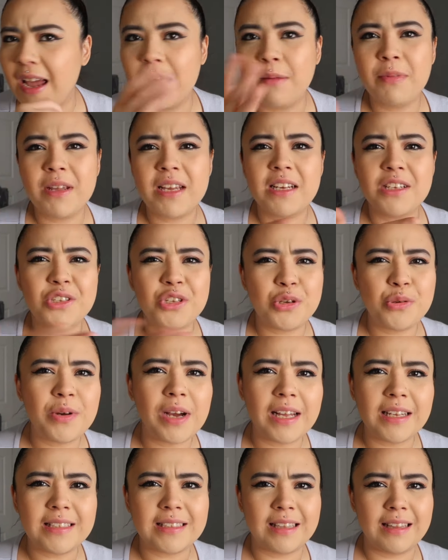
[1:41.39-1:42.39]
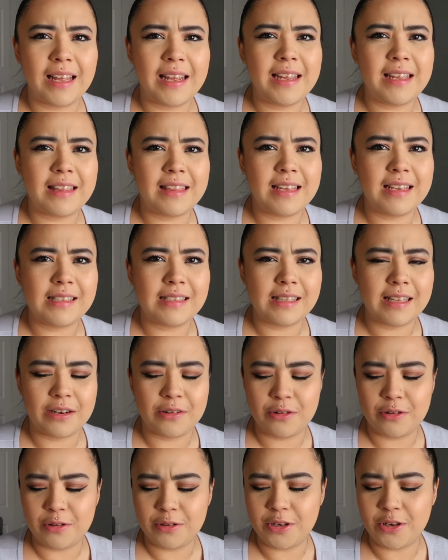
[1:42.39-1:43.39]
And because you guys like these
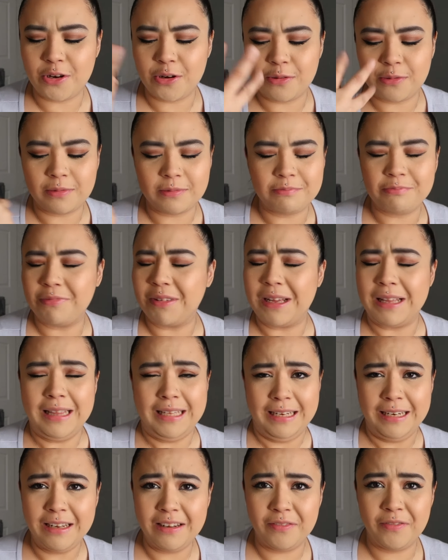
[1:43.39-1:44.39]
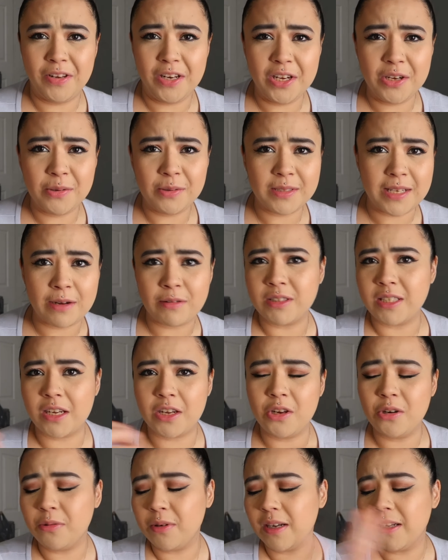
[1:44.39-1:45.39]
little, you know, cleaning videos, I was like,
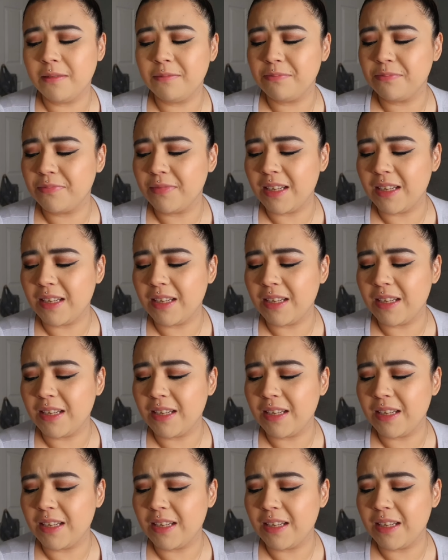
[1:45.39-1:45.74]
you know what?